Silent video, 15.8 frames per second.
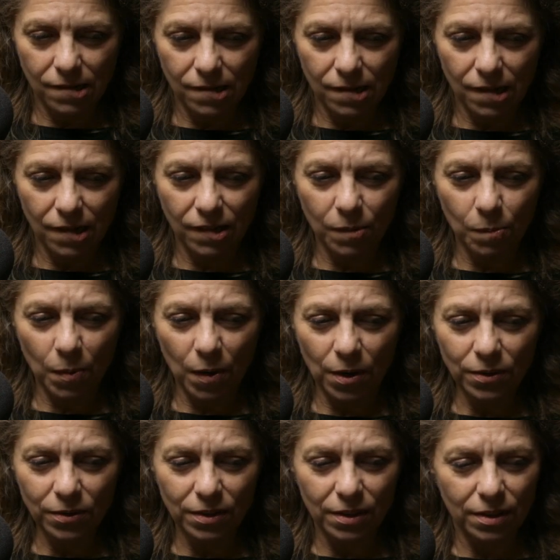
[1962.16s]
I
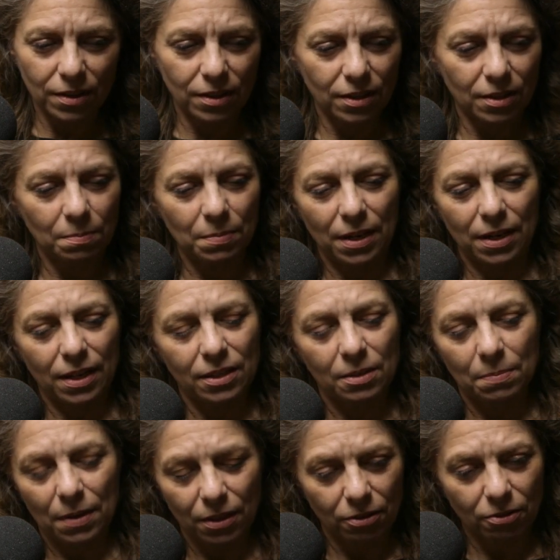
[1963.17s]
suppose it's
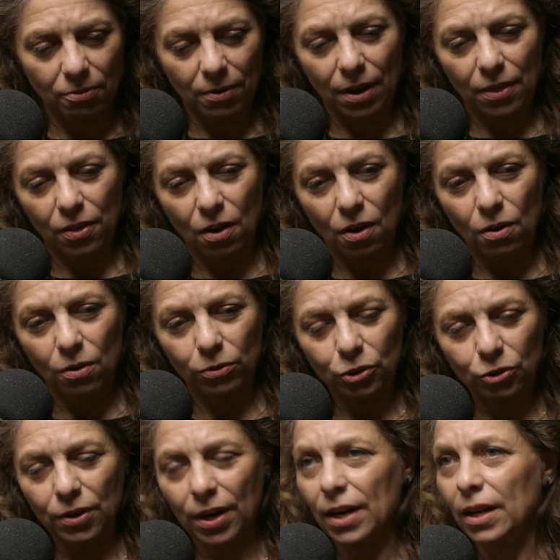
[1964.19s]
been throughout the whole
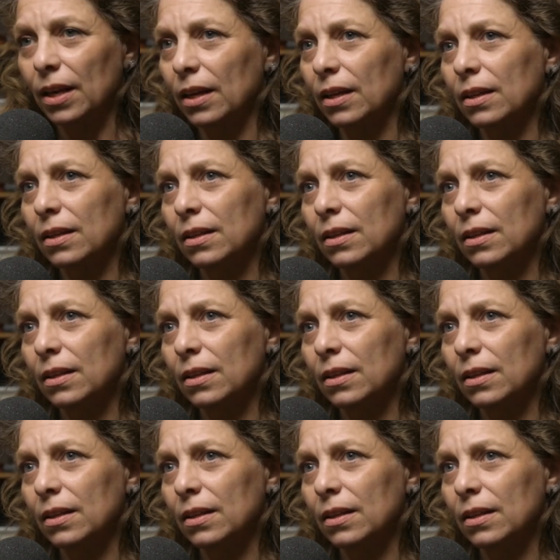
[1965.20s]
training.